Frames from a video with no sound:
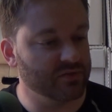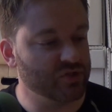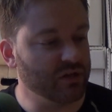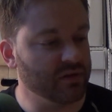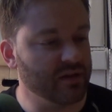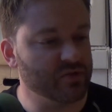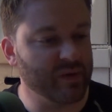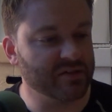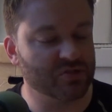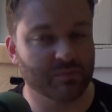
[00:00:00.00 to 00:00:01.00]
generally all these
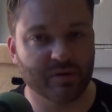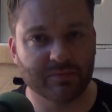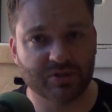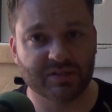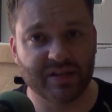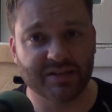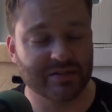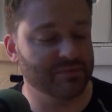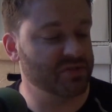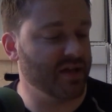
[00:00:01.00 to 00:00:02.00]
boxes are pretty much the exact
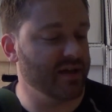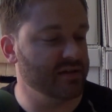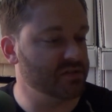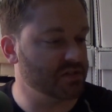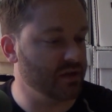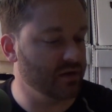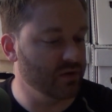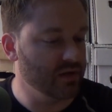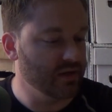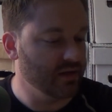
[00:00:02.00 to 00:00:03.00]
same size, so
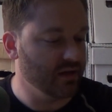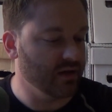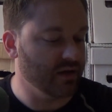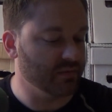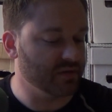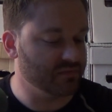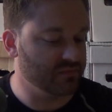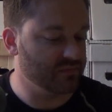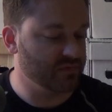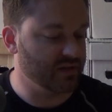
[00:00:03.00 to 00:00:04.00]
I'm going to
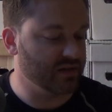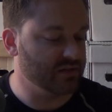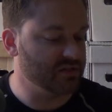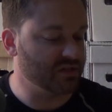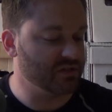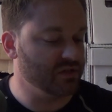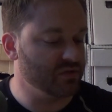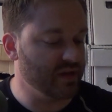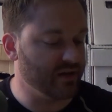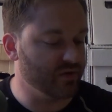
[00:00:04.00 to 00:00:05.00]

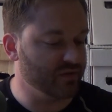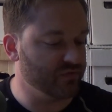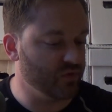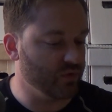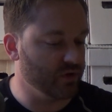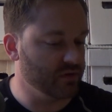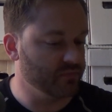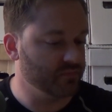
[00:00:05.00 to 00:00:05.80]
discontinue that going forward